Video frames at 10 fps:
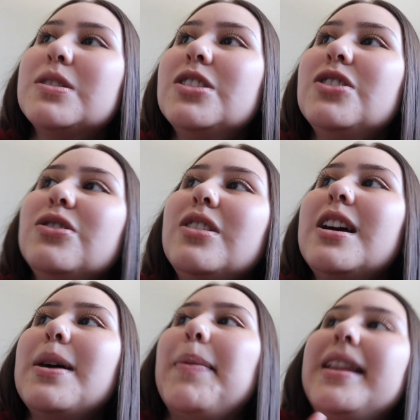to do,
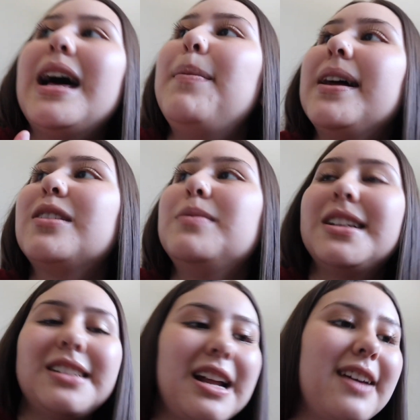but that bathroom
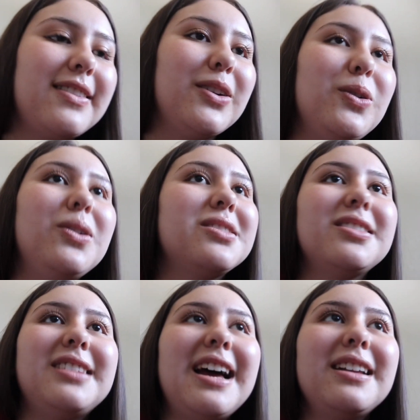doesn't have the hole,
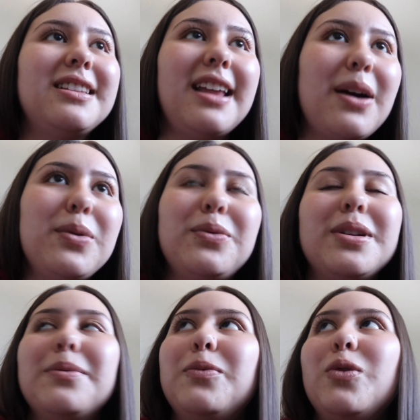so that one
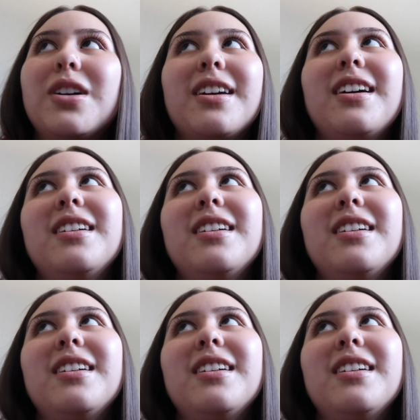wouldn't work.